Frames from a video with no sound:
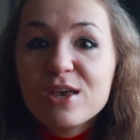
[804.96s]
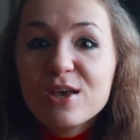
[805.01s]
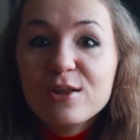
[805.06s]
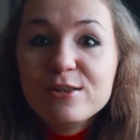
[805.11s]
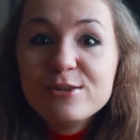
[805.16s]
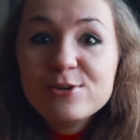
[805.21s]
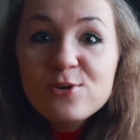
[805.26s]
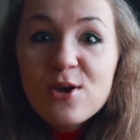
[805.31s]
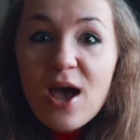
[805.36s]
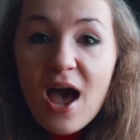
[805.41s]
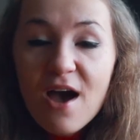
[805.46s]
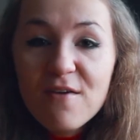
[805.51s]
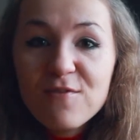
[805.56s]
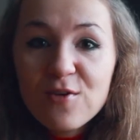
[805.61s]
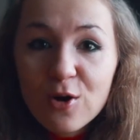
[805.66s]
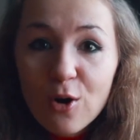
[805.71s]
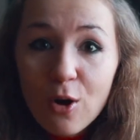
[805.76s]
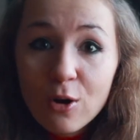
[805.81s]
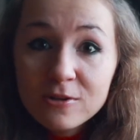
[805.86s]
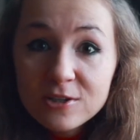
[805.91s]
Do you have
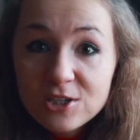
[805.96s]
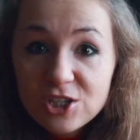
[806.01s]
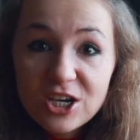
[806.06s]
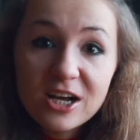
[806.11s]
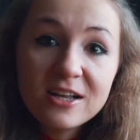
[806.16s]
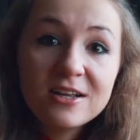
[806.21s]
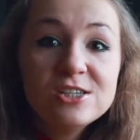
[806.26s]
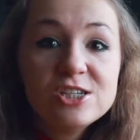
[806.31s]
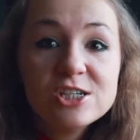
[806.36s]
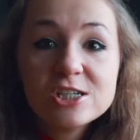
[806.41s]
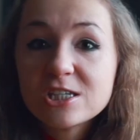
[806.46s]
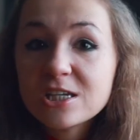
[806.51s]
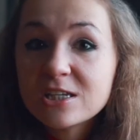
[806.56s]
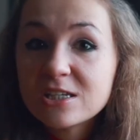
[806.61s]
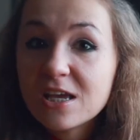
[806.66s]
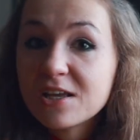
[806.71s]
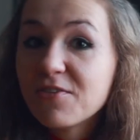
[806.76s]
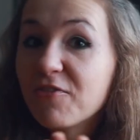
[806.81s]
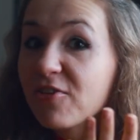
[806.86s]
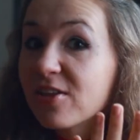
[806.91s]
your own challenges as
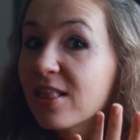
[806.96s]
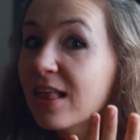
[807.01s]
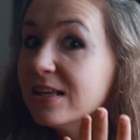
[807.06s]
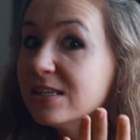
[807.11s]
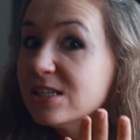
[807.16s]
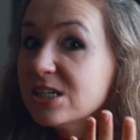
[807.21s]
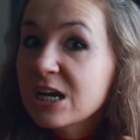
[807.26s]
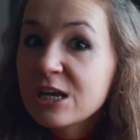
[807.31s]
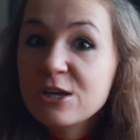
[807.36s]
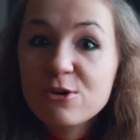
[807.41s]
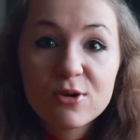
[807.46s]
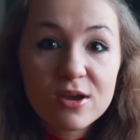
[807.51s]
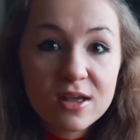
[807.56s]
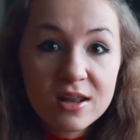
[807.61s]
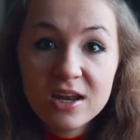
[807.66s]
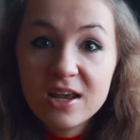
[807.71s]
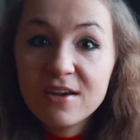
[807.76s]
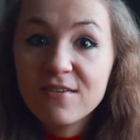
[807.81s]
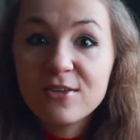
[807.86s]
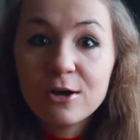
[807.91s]
a freelancer? You
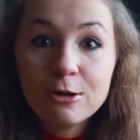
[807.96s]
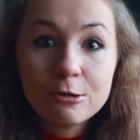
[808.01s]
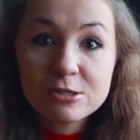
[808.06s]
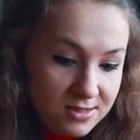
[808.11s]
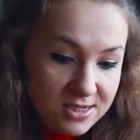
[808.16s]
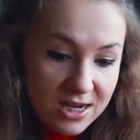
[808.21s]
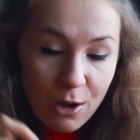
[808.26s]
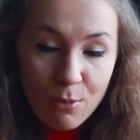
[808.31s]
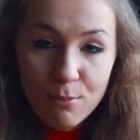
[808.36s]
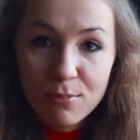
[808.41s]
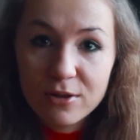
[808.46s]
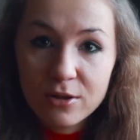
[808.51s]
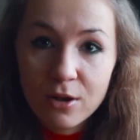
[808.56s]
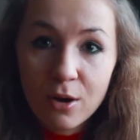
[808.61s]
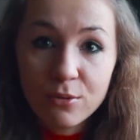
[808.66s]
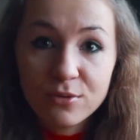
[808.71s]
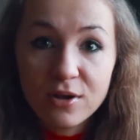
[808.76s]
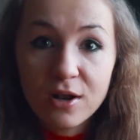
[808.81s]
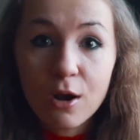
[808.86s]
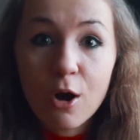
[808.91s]
can leave those down
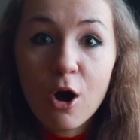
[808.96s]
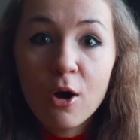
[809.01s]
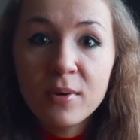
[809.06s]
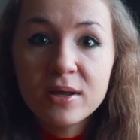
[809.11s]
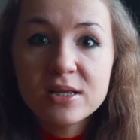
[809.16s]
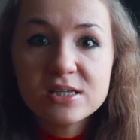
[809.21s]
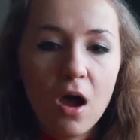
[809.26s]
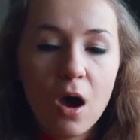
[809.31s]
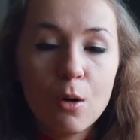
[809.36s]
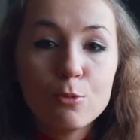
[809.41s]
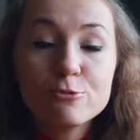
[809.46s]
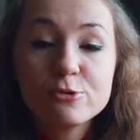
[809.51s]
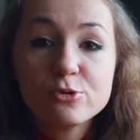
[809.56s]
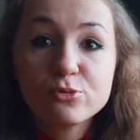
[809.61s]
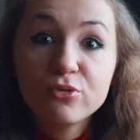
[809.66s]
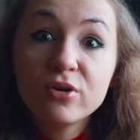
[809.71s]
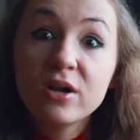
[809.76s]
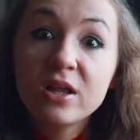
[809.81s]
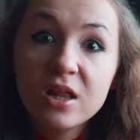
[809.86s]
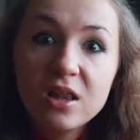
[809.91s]
below in the comments. I would
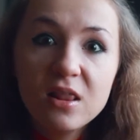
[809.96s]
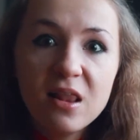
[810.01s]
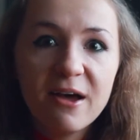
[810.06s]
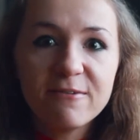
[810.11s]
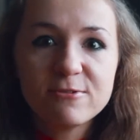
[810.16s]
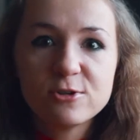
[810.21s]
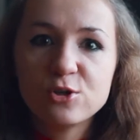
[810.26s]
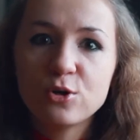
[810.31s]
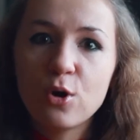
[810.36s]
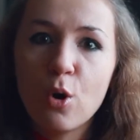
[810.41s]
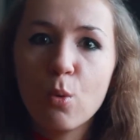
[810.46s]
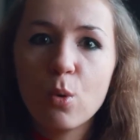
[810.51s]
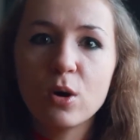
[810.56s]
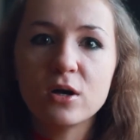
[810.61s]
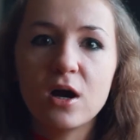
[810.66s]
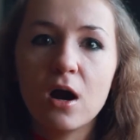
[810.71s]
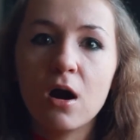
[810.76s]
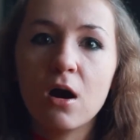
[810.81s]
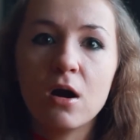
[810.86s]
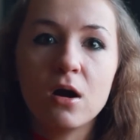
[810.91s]
really love to know
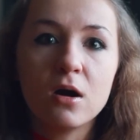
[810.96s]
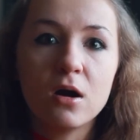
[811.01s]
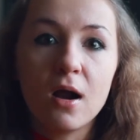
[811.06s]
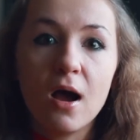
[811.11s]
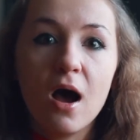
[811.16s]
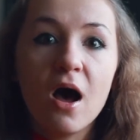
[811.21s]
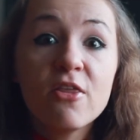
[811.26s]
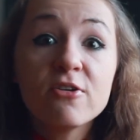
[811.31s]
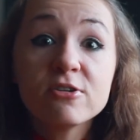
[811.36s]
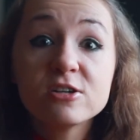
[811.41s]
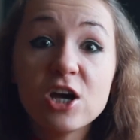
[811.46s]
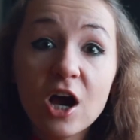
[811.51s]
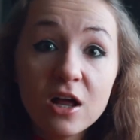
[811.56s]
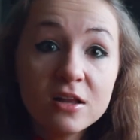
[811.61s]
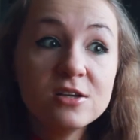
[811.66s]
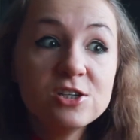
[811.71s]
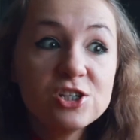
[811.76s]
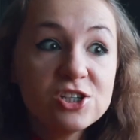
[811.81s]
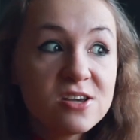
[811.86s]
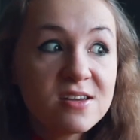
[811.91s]
what are other
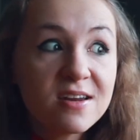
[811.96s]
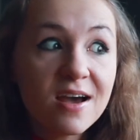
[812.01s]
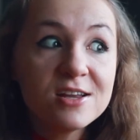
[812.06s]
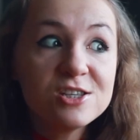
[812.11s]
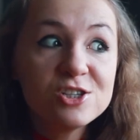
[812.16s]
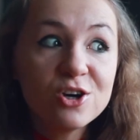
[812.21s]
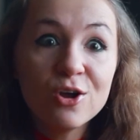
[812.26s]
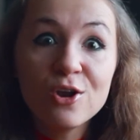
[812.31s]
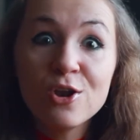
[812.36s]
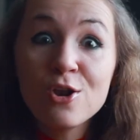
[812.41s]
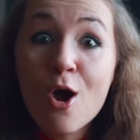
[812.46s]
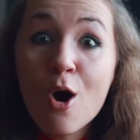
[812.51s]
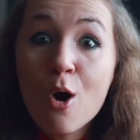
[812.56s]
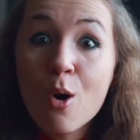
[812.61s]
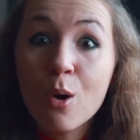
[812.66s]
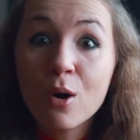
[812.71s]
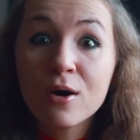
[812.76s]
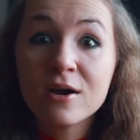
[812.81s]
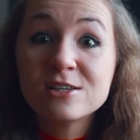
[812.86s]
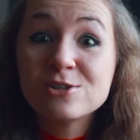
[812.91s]
challenges that I don't
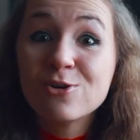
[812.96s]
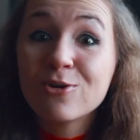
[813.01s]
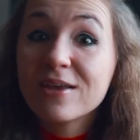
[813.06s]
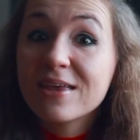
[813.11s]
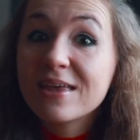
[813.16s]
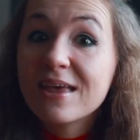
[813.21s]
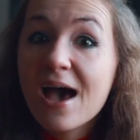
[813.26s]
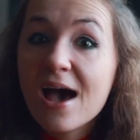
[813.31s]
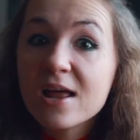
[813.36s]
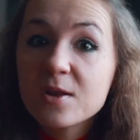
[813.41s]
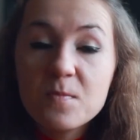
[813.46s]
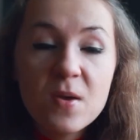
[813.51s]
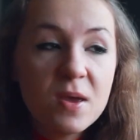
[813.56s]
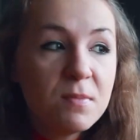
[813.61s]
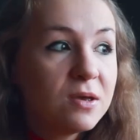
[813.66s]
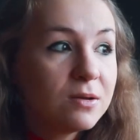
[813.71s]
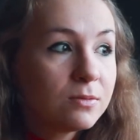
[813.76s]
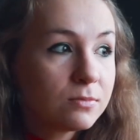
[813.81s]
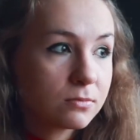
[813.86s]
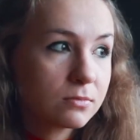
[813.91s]
know or I don't get.
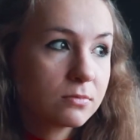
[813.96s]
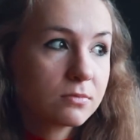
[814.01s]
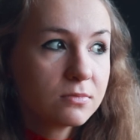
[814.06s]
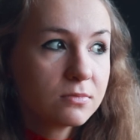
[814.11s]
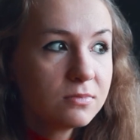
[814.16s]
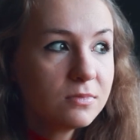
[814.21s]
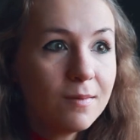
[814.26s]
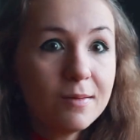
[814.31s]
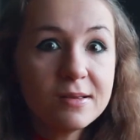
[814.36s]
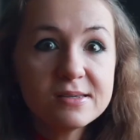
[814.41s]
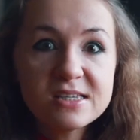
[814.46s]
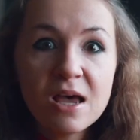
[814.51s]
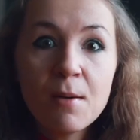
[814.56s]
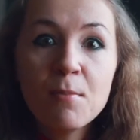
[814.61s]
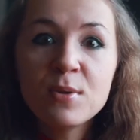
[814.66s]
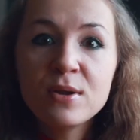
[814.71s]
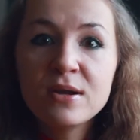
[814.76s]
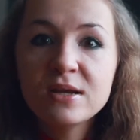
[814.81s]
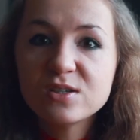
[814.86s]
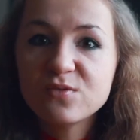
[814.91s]
Maybe
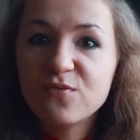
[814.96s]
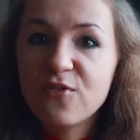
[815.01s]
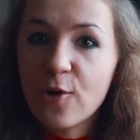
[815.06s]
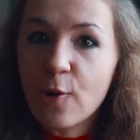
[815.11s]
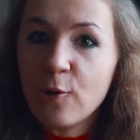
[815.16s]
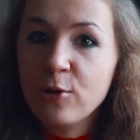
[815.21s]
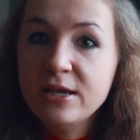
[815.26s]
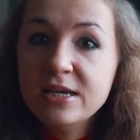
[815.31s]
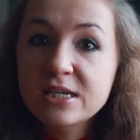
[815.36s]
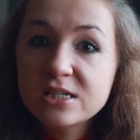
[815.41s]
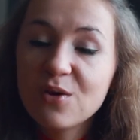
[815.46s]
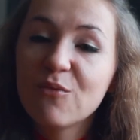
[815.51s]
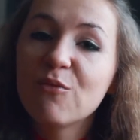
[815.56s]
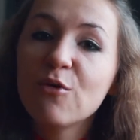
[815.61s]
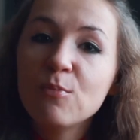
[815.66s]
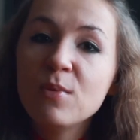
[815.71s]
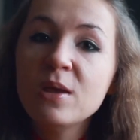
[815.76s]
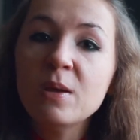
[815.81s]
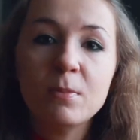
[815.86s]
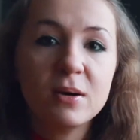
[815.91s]
something is very easy
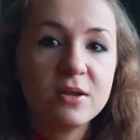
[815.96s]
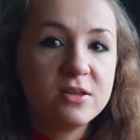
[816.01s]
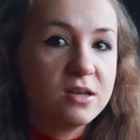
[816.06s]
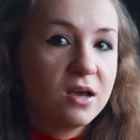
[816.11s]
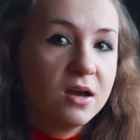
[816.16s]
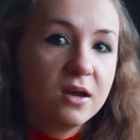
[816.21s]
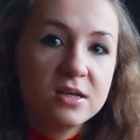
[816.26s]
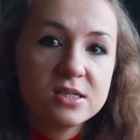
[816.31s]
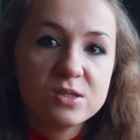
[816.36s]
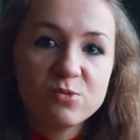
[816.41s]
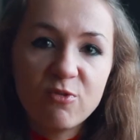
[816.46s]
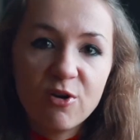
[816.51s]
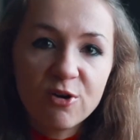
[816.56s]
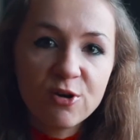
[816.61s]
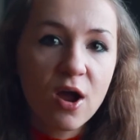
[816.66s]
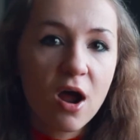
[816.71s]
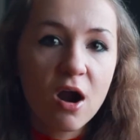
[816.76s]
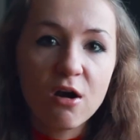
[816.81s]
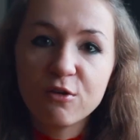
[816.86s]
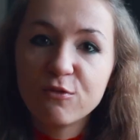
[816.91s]
for me but is
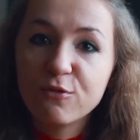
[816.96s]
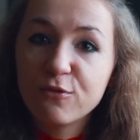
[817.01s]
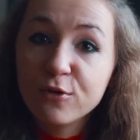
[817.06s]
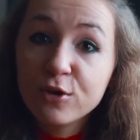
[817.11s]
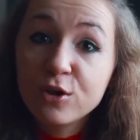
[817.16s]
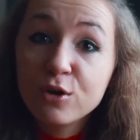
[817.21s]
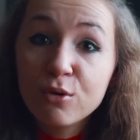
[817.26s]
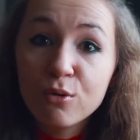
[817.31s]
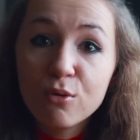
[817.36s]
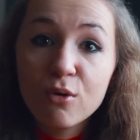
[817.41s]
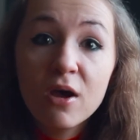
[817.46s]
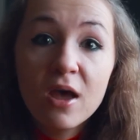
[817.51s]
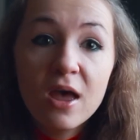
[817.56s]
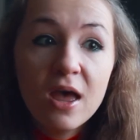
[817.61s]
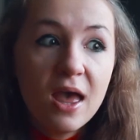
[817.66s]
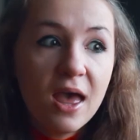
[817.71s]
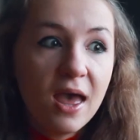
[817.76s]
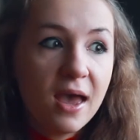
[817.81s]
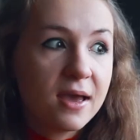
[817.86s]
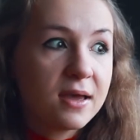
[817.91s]
very hard for you
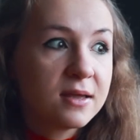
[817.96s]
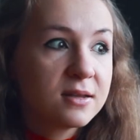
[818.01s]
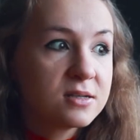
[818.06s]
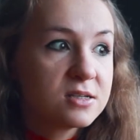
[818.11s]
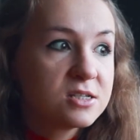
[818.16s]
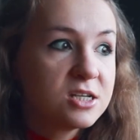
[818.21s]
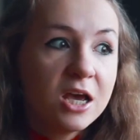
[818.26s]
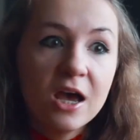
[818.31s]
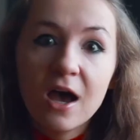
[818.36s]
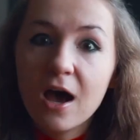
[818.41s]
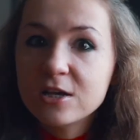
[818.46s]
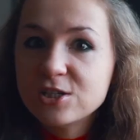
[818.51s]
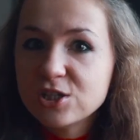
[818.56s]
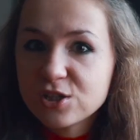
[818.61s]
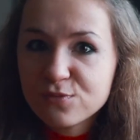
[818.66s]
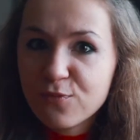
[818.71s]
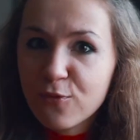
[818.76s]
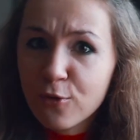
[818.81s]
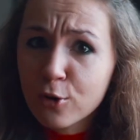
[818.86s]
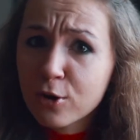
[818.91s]
and I
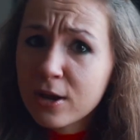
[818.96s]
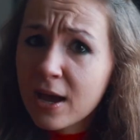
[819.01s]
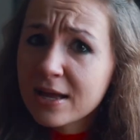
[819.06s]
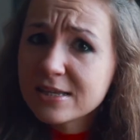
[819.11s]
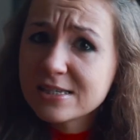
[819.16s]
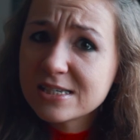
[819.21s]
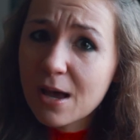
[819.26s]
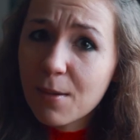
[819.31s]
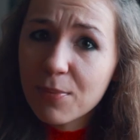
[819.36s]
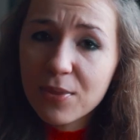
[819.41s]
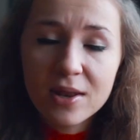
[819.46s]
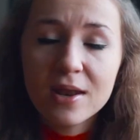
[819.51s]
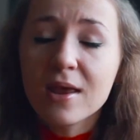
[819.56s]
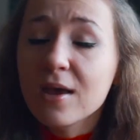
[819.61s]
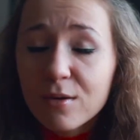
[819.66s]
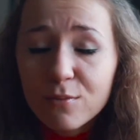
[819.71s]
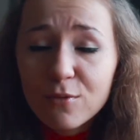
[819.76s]
just forget something.